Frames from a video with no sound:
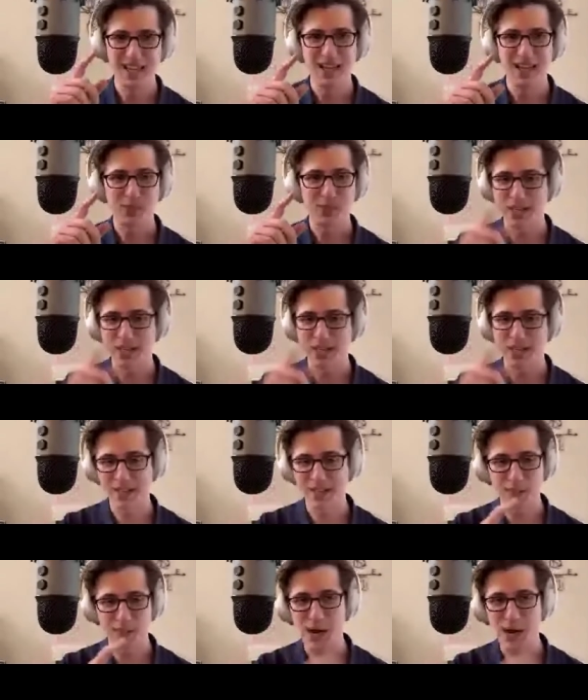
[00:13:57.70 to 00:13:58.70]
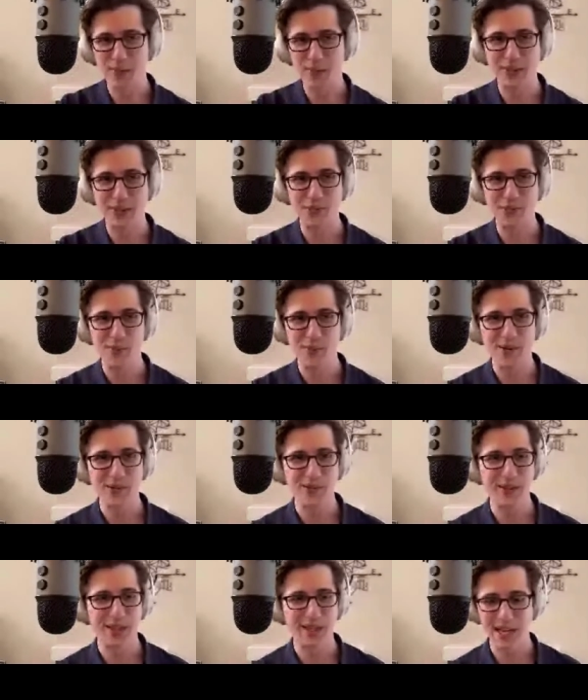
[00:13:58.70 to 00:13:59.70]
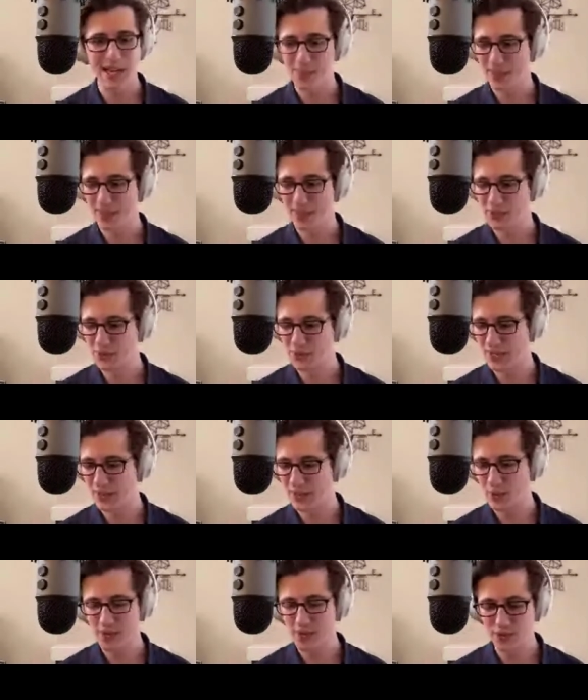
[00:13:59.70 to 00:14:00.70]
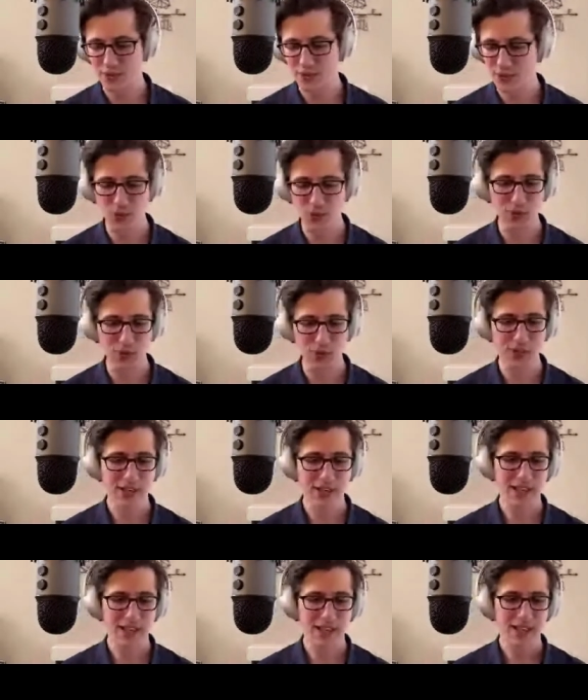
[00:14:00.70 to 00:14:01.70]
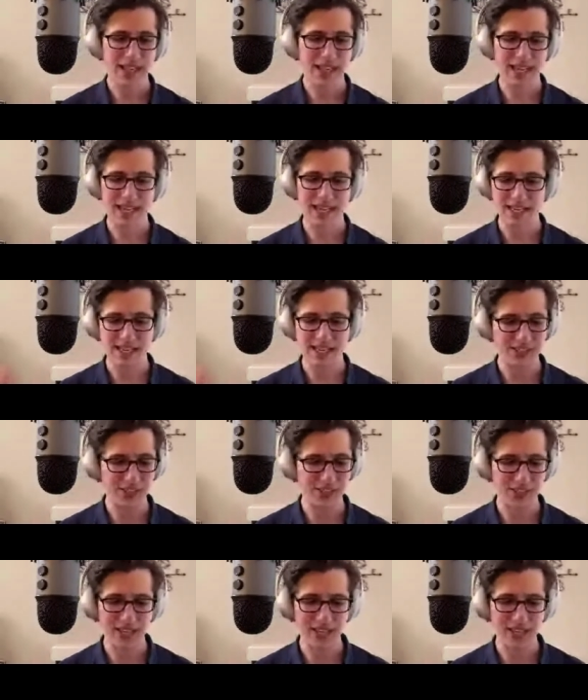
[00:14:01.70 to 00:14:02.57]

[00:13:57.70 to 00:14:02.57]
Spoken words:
right click on the property in the view model that I want to find the references for, and I can just say